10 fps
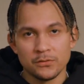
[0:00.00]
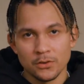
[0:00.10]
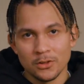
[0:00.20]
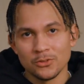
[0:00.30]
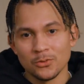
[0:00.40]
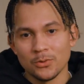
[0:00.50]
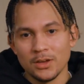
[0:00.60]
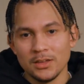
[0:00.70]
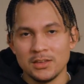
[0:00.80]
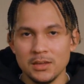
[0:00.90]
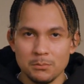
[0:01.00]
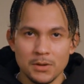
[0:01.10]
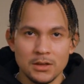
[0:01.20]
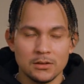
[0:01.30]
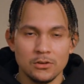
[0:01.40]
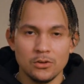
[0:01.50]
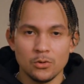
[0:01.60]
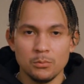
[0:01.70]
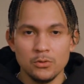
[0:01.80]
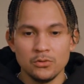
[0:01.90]
along the way, keep making,
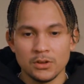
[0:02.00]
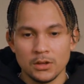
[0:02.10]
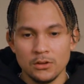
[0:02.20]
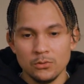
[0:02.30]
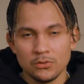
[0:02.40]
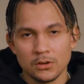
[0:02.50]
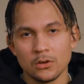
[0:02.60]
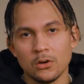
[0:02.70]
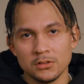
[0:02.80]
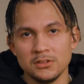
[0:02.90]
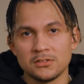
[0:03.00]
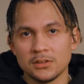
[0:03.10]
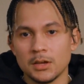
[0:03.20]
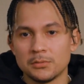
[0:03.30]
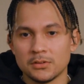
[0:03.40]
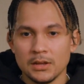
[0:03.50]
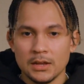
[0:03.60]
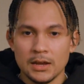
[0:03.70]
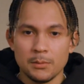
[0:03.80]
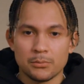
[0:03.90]
music and using all these steps,
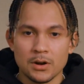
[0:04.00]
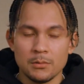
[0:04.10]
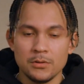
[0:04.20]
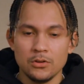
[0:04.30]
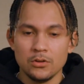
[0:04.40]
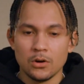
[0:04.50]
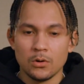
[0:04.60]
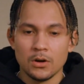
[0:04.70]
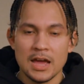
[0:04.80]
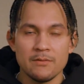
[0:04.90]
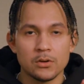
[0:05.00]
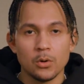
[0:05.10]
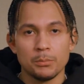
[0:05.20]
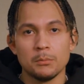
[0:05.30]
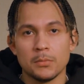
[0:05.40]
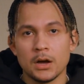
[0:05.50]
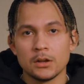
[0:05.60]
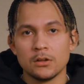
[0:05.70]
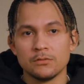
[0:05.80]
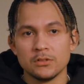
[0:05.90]
and probably, have an open
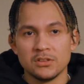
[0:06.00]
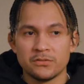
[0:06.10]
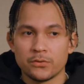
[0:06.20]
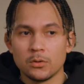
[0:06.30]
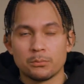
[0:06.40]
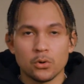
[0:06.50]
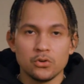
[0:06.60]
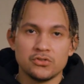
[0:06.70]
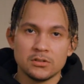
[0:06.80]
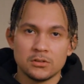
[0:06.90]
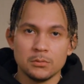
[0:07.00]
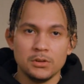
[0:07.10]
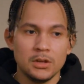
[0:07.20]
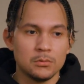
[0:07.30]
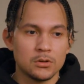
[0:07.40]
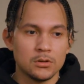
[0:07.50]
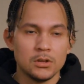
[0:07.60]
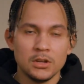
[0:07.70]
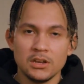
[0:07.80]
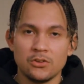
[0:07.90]
mind of the different approaches to be able to
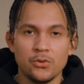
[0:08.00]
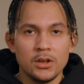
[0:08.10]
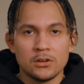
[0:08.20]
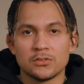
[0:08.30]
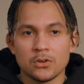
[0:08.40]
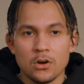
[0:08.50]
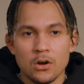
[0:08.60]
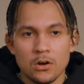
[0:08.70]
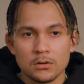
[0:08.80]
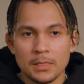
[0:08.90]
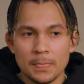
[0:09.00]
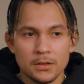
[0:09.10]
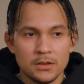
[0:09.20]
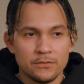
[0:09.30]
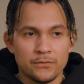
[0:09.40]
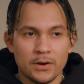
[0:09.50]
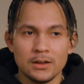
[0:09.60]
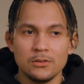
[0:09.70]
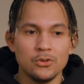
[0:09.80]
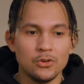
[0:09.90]
create a song.
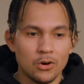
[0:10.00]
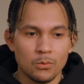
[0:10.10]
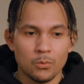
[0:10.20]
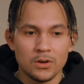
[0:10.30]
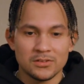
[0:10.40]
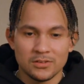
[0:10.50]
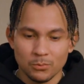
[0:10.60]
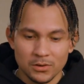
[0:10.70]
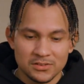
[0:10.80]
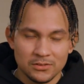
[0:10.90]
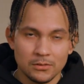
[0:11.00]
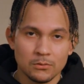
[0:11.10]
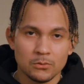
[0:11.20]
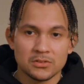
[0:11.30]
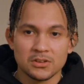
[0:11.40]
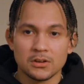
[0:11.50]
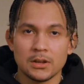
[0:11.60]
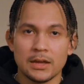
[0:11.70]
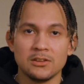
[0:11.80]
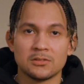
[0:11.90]
Find, what's gonna
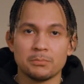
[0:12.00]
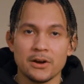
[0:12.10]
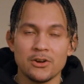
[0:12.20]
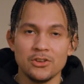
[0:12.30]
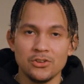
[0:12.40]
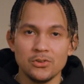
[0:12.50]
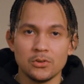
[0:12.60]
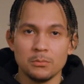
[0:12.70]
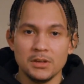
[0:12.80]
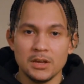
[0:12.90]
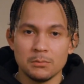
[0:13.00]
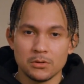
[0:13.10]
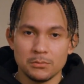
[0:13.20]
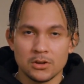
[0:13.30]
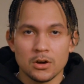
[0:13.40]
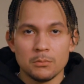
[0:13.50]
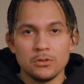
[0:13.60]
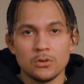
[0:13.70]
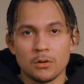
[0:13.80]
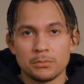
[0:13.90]
like inspire you to be able to become,
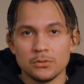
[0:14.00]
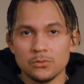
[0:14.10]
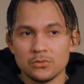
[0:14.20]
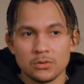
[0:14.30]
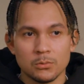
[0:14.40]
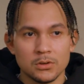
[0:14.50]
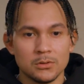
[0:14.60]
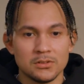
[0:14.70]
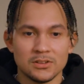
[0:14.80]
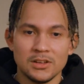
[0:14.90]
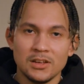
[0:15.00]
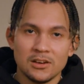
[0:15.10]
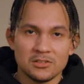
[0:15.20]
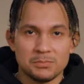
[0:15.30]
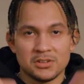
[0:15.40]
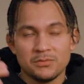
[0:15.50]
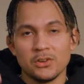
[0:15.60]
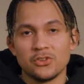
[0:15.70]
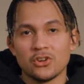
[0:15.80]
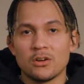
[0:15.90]
a producer, whether it's a
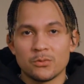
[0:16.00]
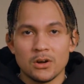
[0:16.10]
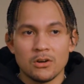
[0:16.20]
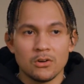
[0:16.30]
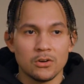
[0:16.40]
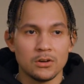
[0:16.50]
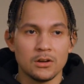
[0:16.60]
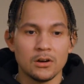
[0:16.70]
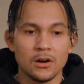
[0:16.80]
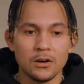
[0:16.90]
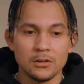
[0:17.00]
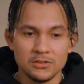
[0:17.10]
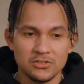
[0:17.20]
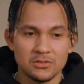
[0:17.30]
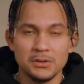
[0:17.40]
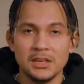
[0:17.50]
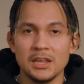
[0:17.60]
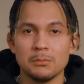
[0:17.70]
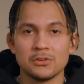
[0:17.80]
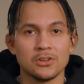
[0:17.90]
specific genre or just being
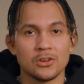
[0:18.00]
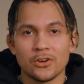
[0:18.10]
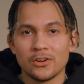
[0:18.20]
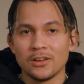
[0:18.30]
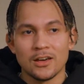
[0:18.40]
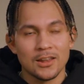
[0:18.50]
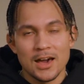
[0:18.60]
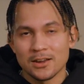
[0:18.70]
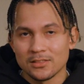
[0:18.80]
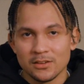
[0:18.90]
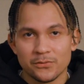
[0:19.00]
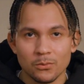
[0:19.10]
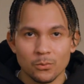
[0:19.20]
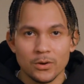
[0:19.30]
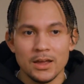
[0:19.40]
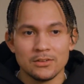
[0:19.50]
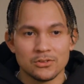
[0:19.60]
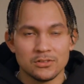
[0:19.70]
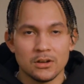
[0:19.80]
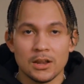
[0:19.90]
able to learn a lot of different ways
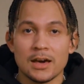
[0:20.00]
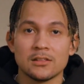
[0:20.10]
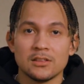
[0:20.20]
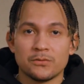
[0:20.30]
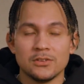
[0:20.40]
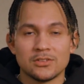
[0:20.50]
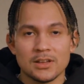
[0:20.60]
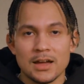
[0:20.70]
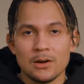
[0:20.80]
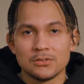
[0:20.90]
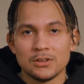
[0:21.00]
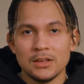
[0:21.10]
or a lot of different styles.